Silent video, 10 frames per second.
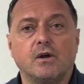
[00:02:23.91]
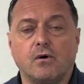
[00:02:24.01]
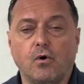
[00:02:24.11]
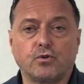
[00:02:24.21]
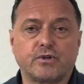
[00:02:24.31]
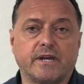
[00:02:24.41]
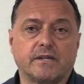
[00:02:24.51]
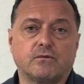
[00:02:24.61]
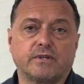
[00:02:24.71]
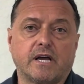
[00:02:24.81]
all
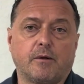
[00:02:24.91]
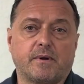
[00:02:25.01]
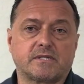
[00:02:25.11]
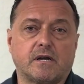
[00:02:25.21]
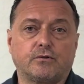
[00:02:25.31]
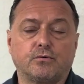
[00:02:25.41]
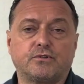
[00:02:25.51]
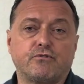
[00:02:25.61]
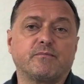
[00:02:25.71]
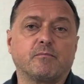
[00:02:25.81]
together would help us out to
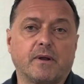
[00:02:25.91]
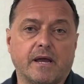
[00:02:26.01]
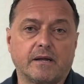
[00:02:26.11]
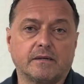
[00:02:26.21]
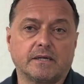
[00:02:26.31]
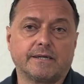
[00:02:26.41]
treatment plan,